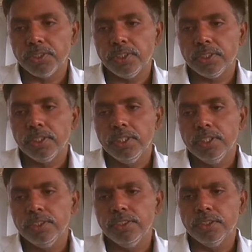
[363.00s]
is
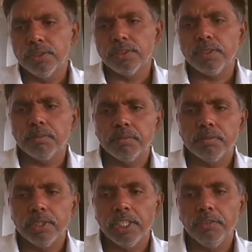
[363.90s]
0. Some
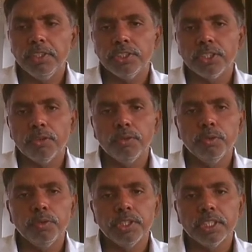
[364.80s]
derivation how
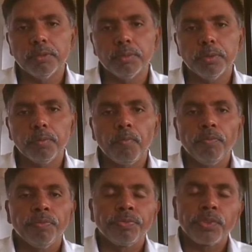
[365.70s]
we can prove.
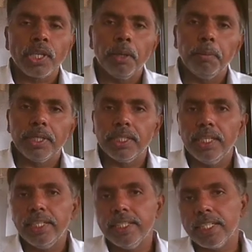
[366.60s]
But
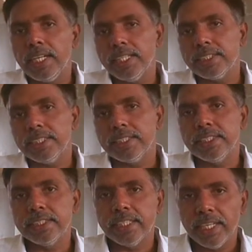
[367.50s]
later Clausius
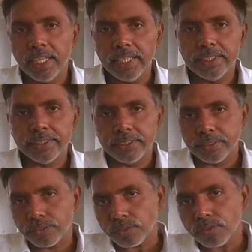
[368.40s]
is realized
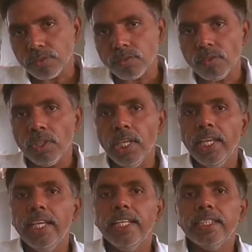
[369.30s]

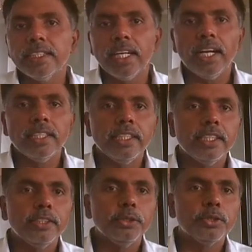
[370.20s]
he is not
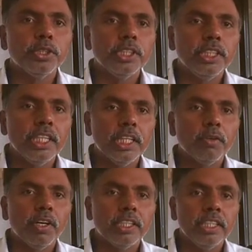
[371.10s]
introduced
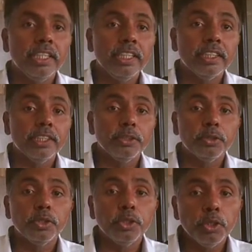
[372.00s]
inequality, he introduced
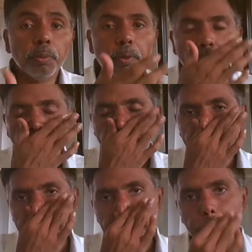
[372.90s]
a new property